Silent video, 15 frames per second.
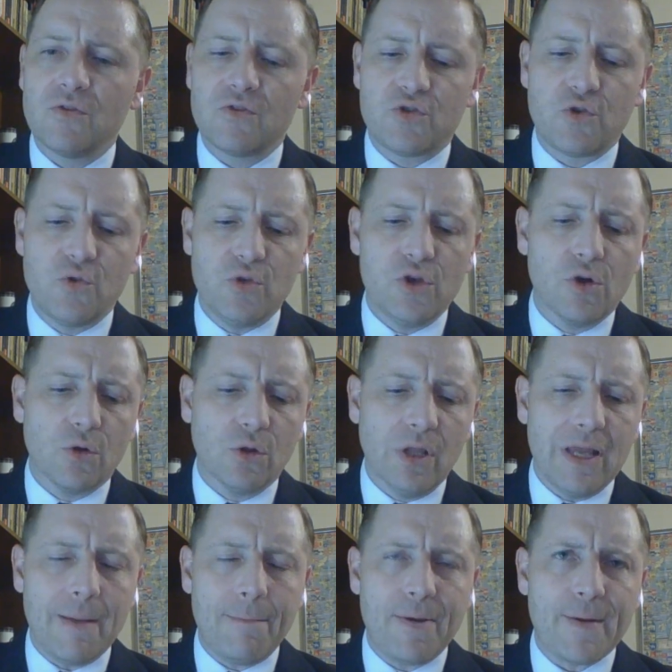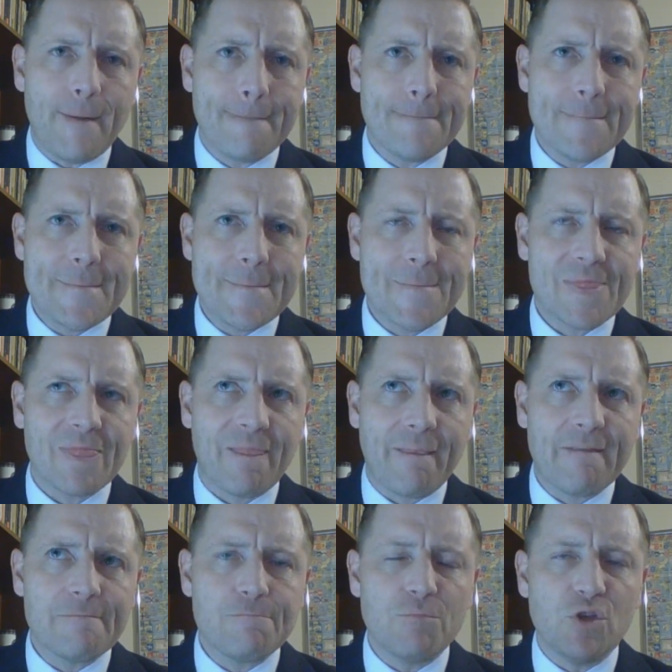to your lip,
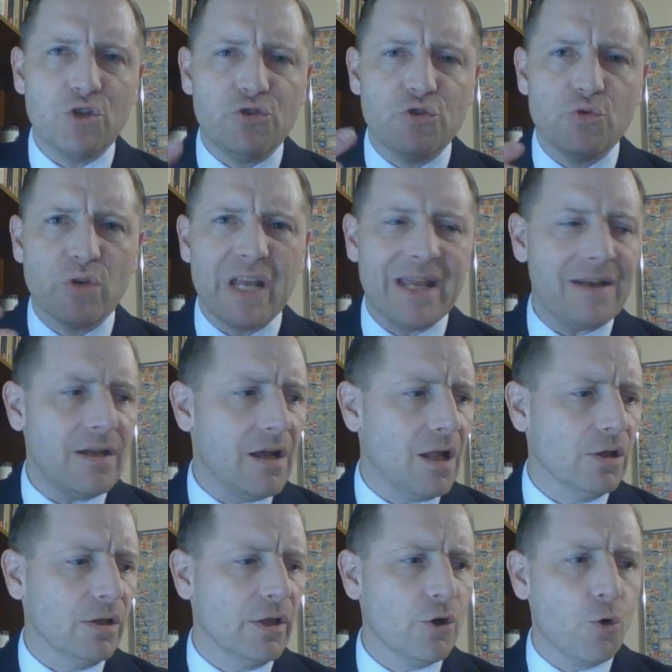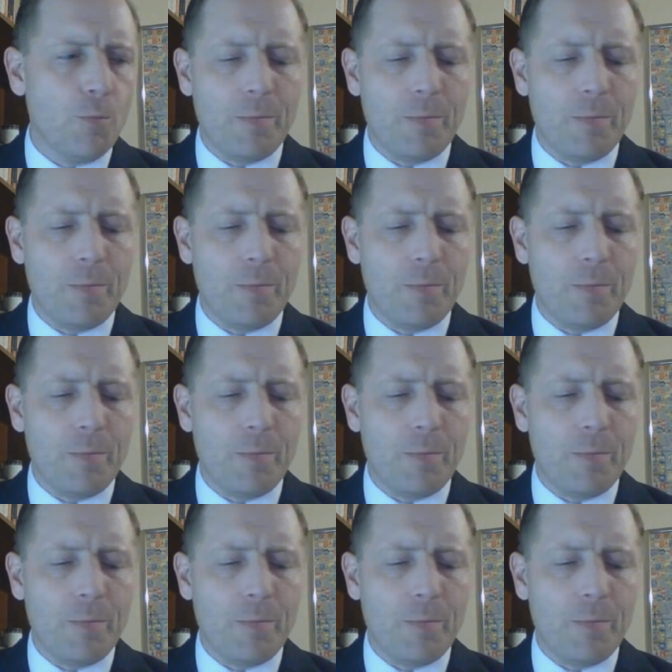you do get a little